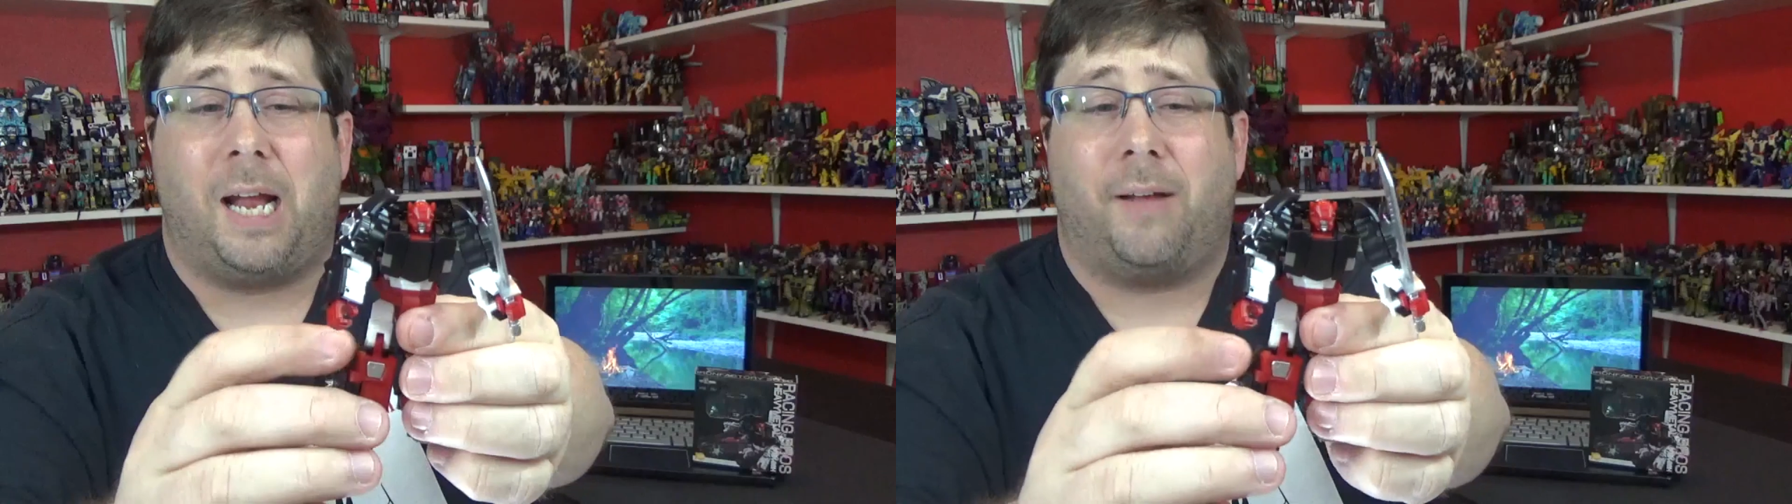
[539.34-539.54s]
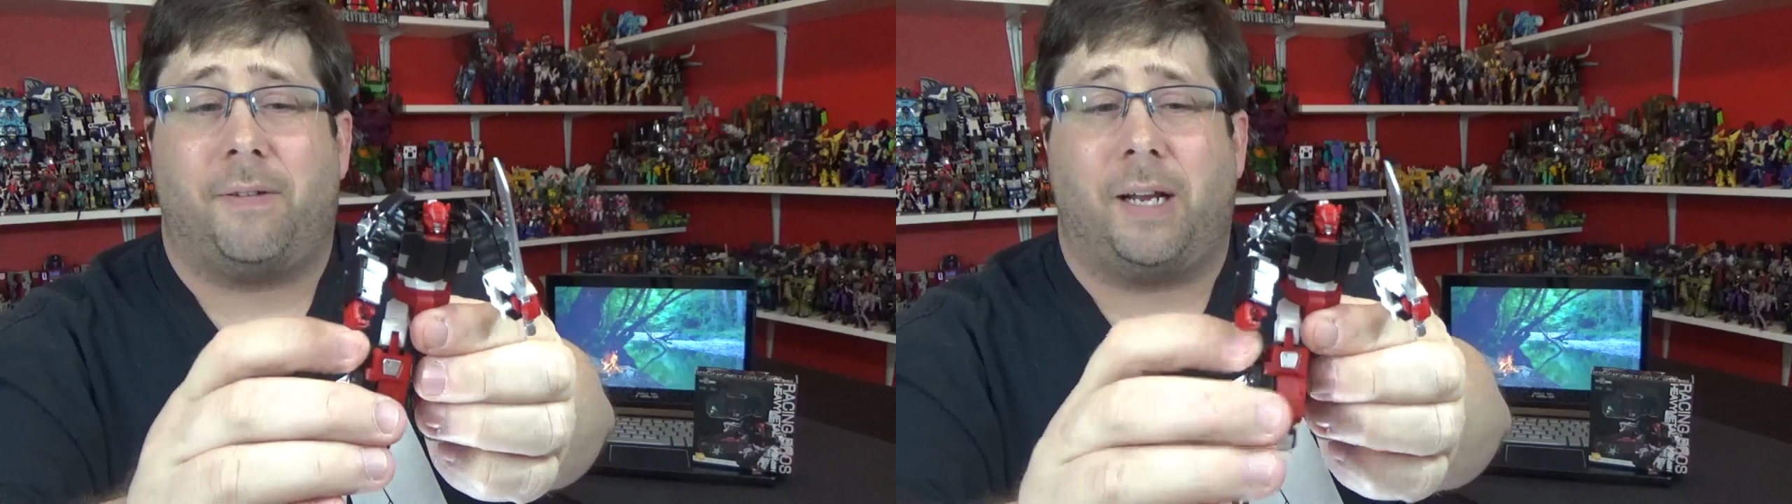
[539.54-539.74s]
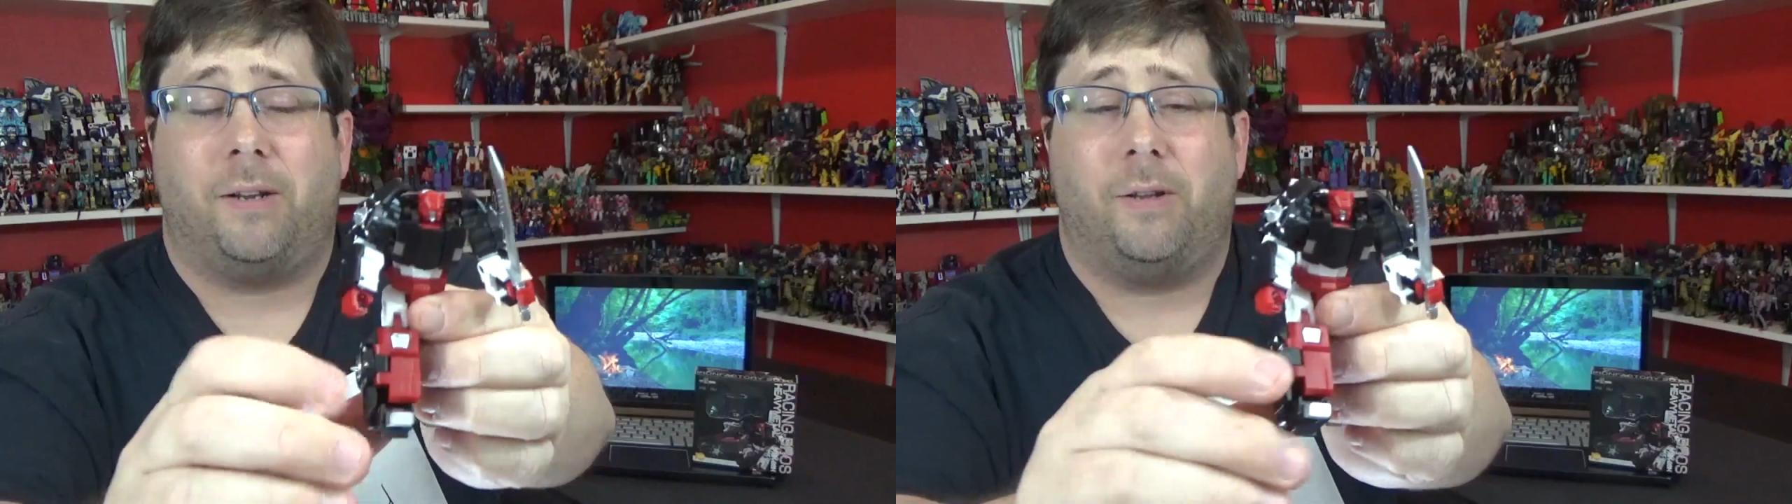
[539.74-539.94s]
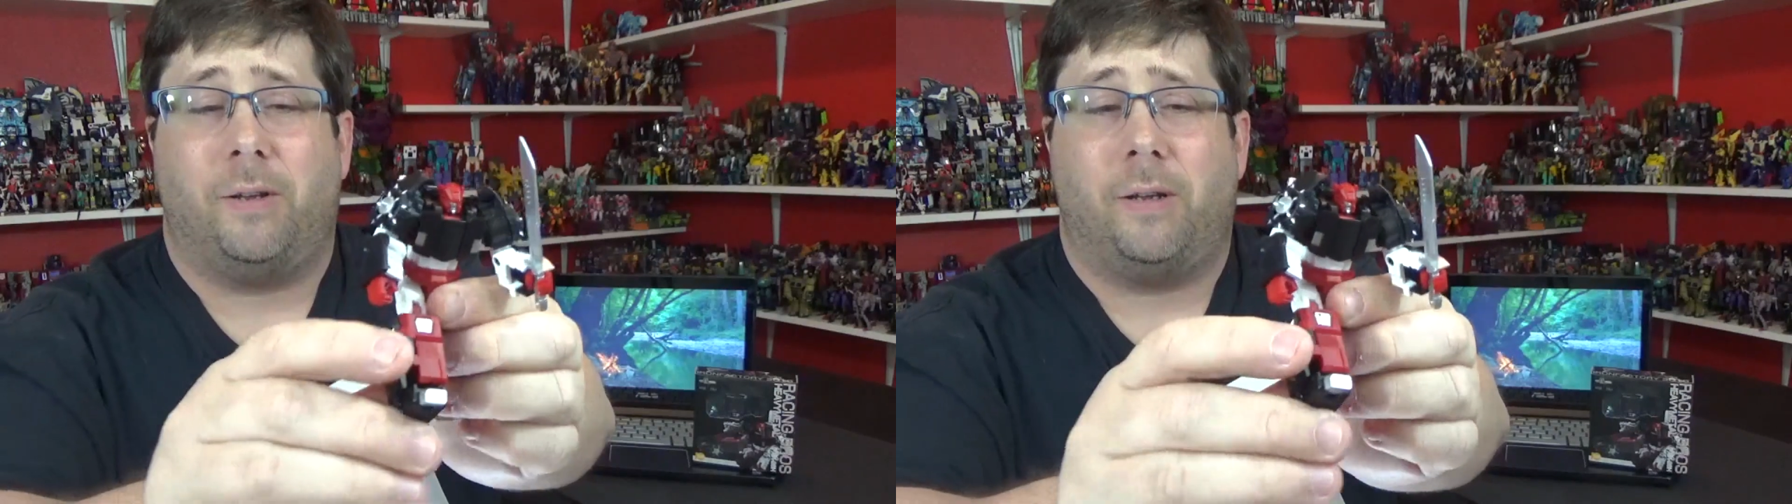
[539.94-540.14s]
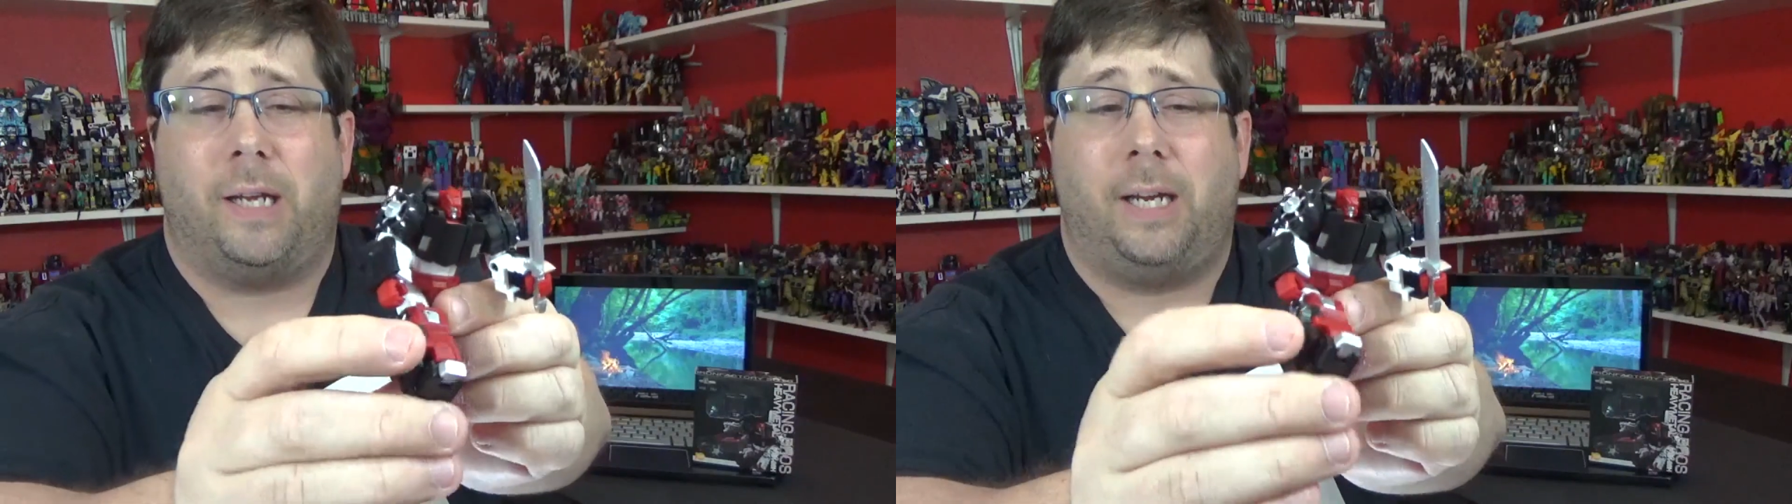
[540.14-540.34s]
I forgot to do
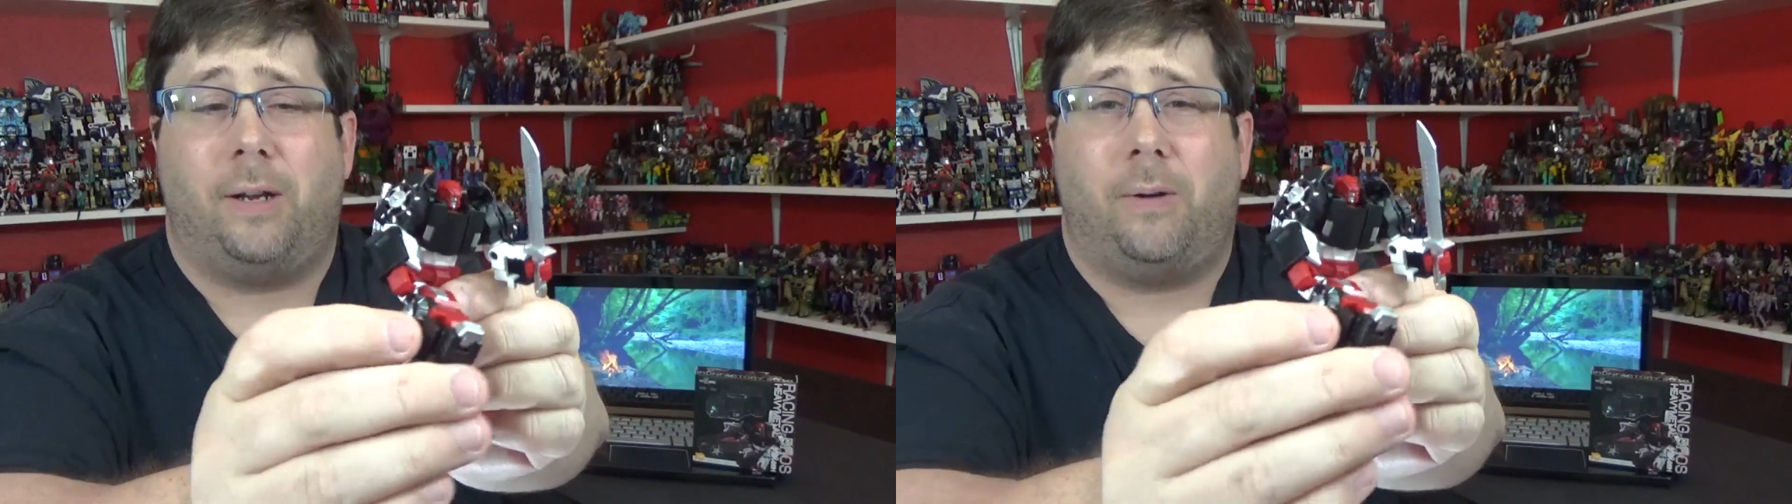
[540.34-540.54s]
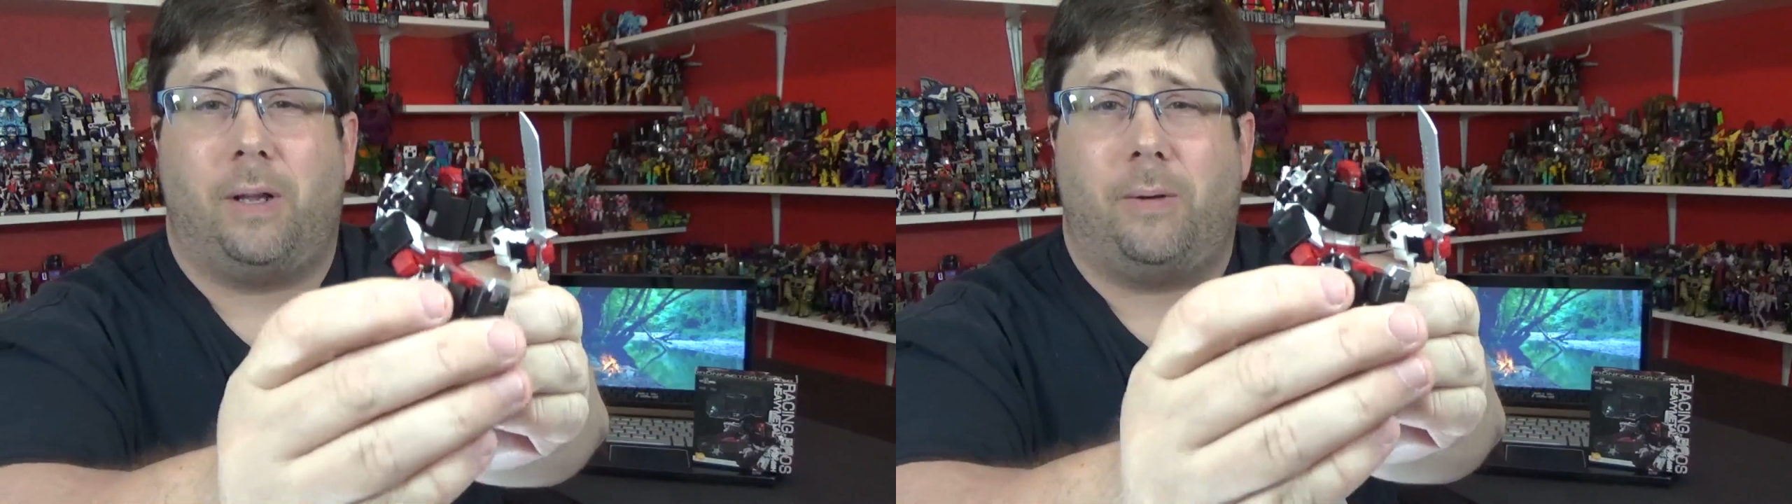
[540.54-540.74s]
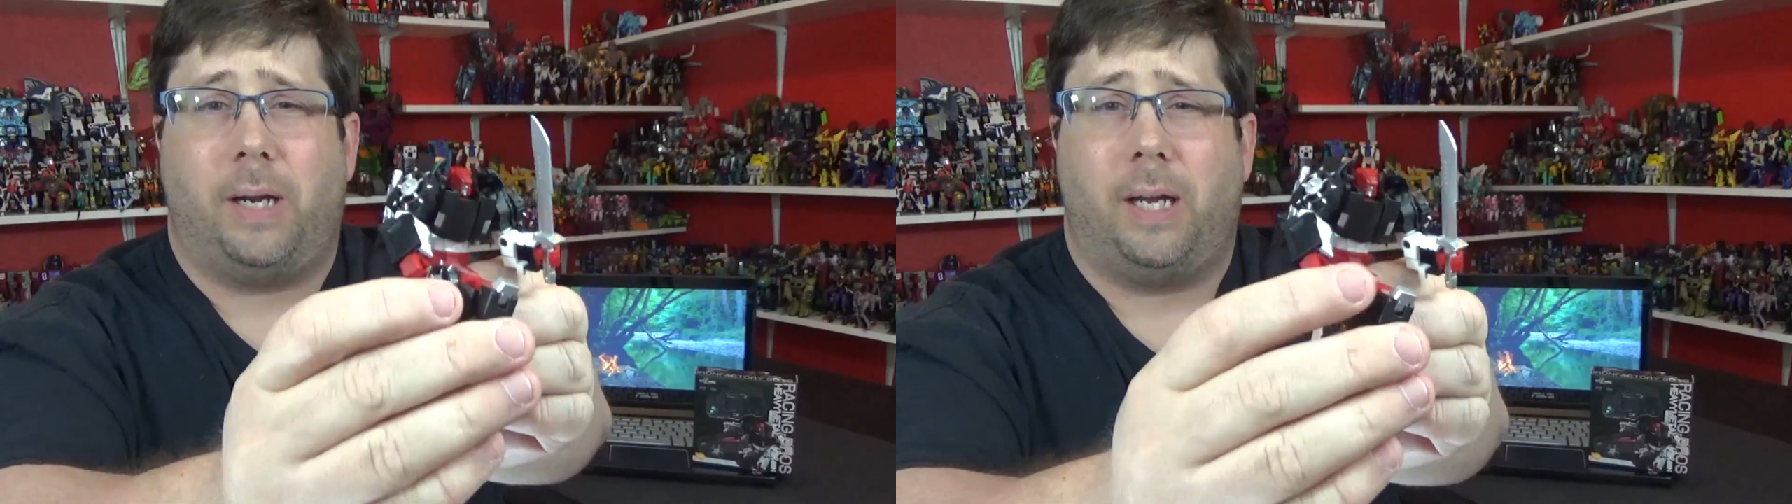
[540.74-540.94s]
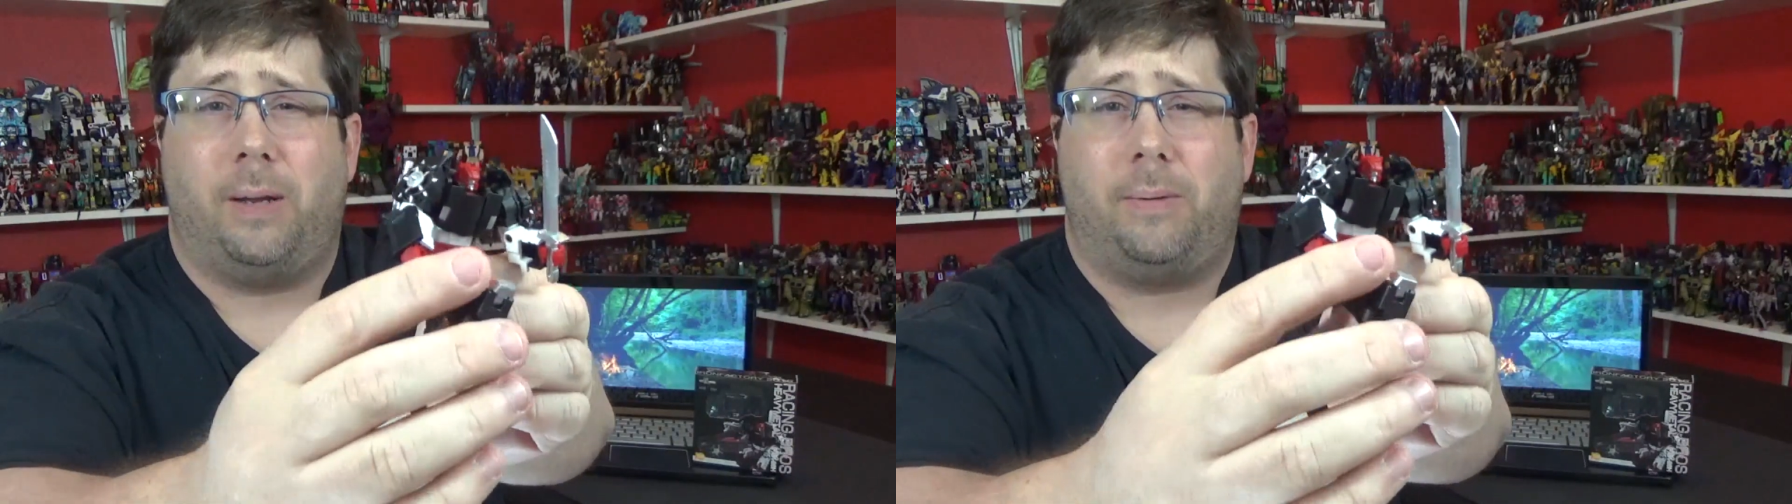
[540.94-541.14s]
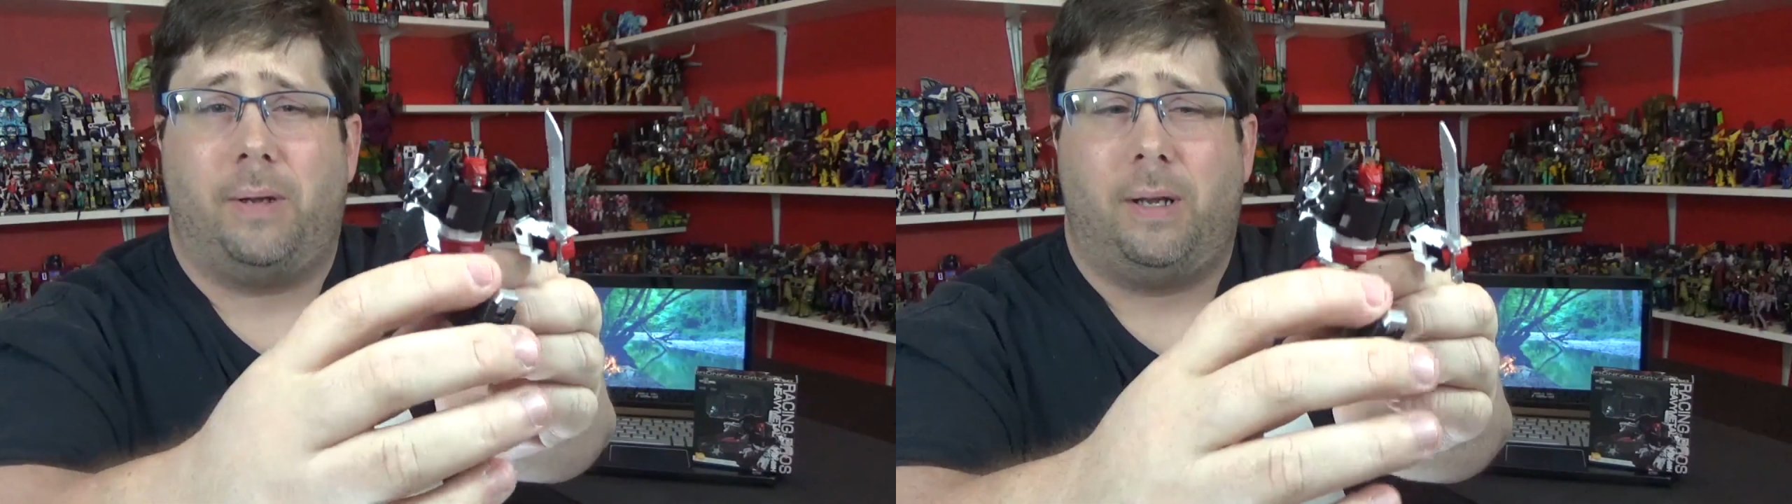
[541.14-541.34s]
the, he can go all the way
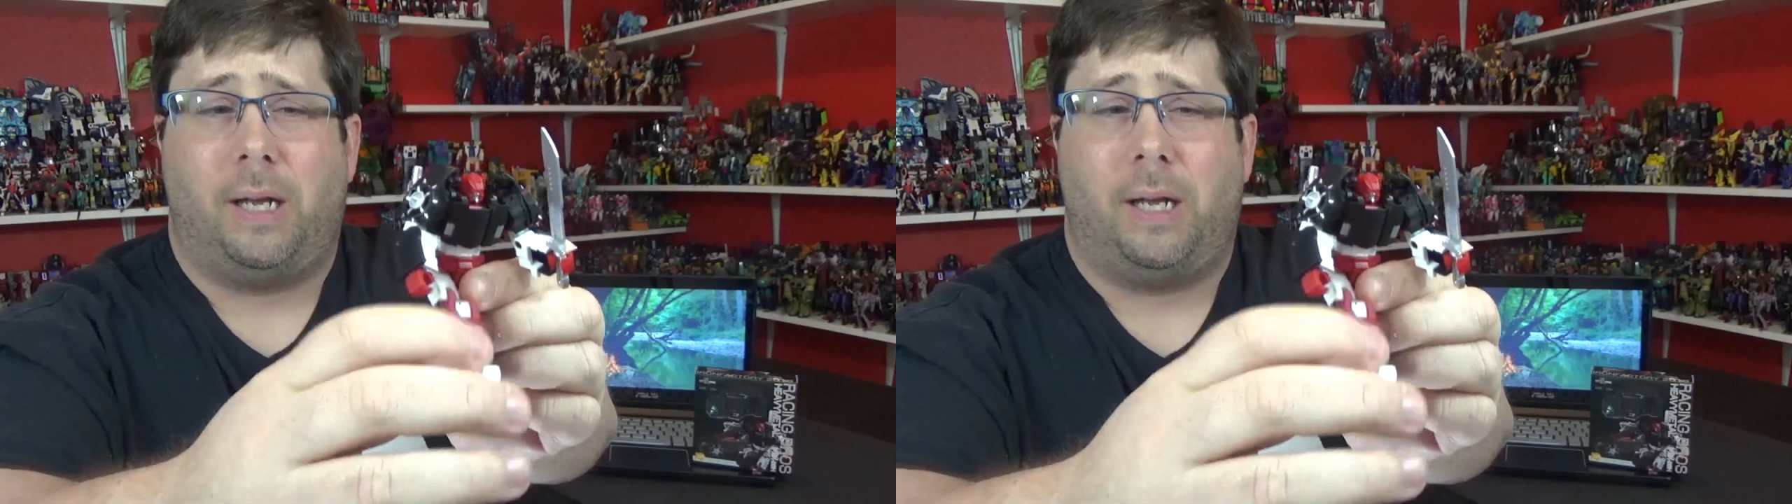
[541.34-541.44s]
up